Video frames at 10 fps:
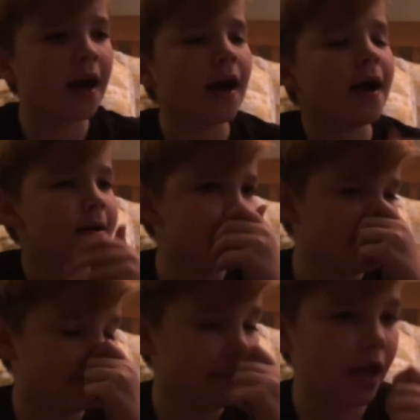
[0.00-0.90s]

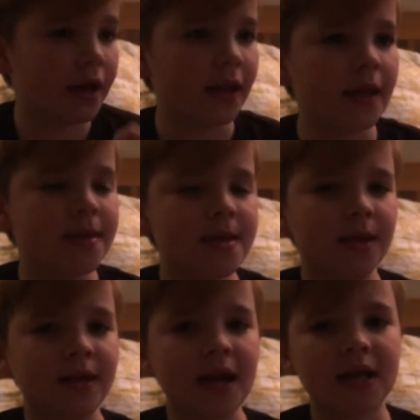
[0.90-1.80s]
Um, and then
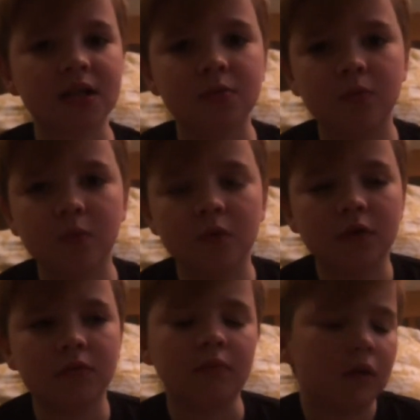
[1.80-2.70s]
the next
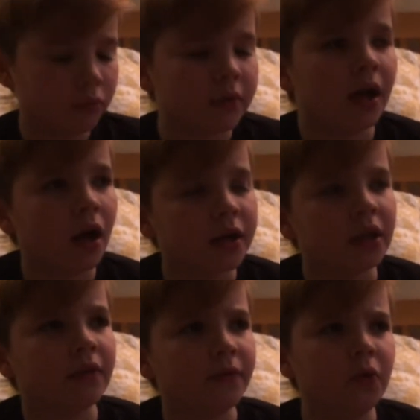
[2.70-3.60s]
one, well, yeah, I
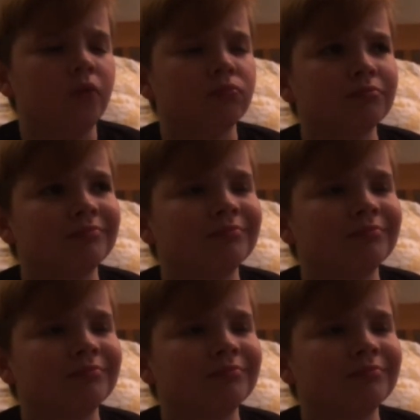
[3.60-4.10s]
did it for,